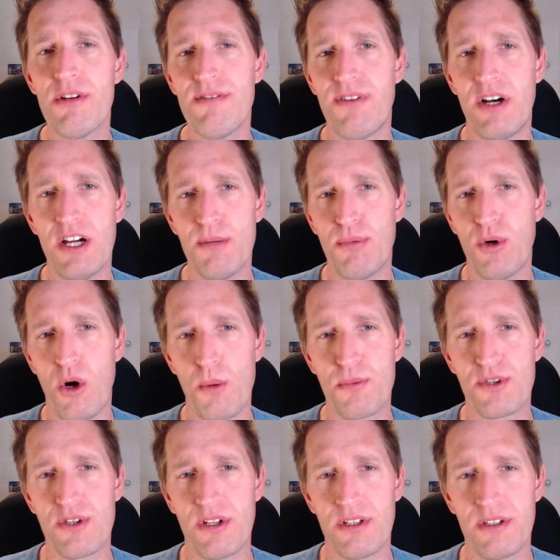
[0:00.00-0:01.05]
a viable
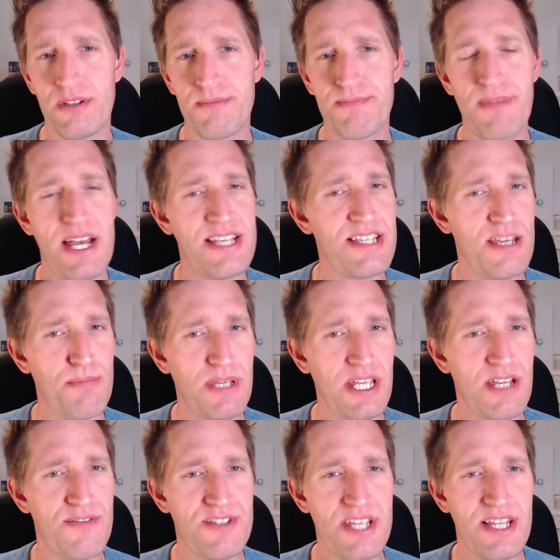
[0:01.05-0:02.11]
option. SAP
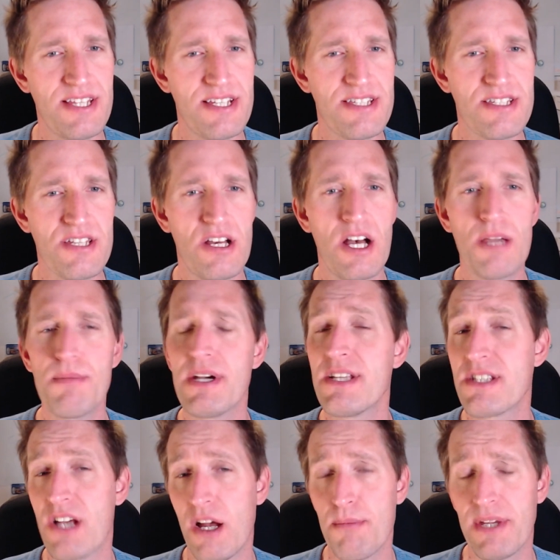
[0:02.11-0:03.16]
have said this time
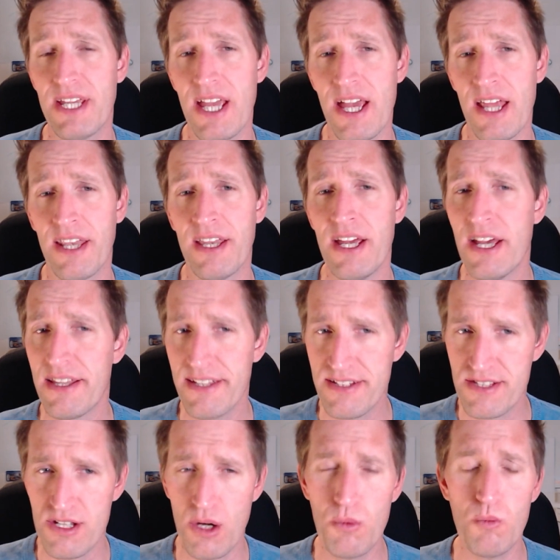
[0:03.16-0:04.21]
and time again. They
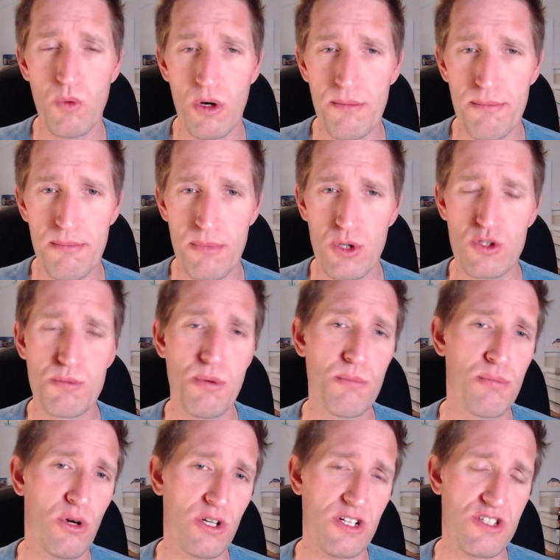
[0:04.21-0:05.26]
don't want multiple
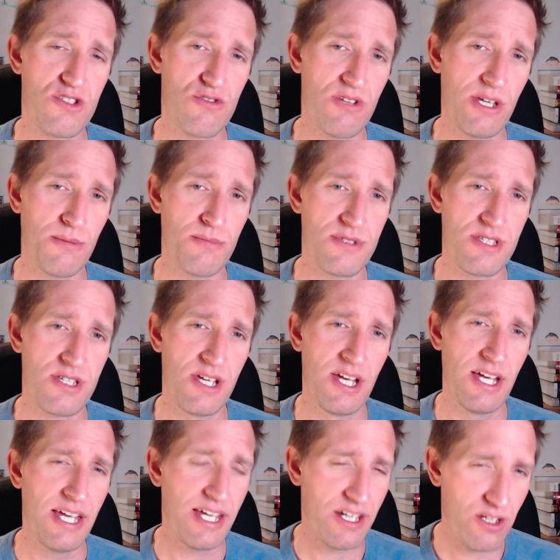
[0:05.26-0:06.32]
product streams.
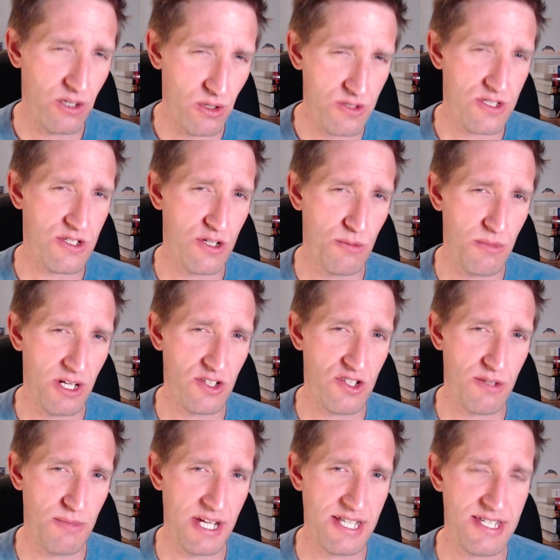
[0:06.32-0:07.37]
It costs too much
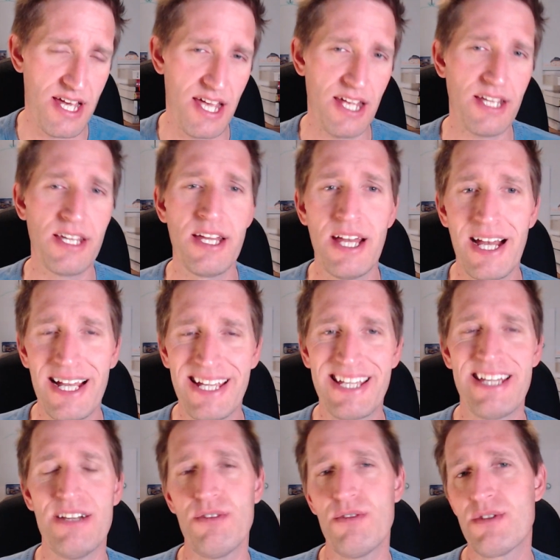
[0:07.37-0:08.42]
to maintain and
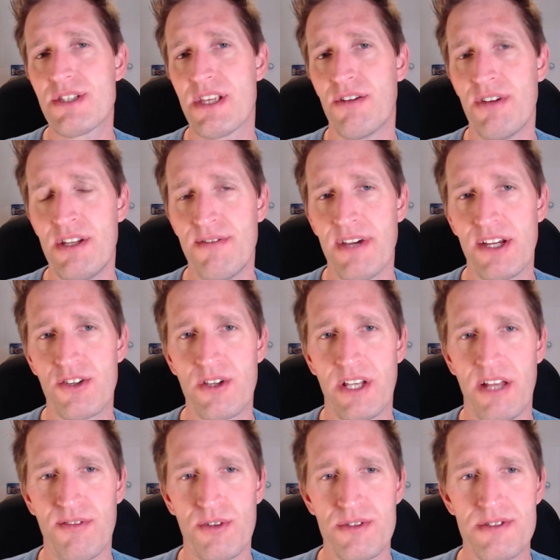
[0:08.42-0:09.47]
kills their innovation
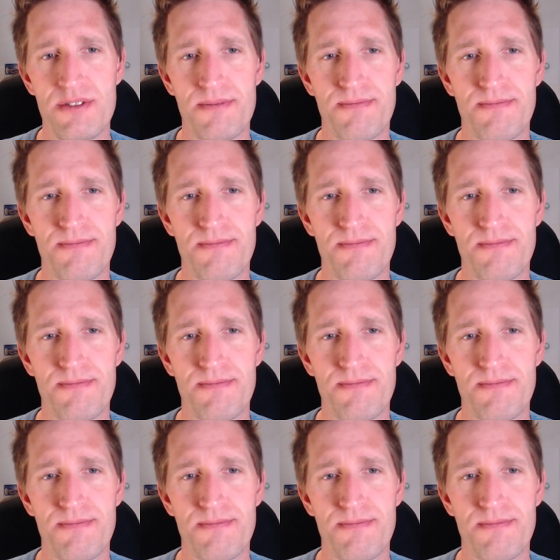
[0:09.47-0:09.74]
levels.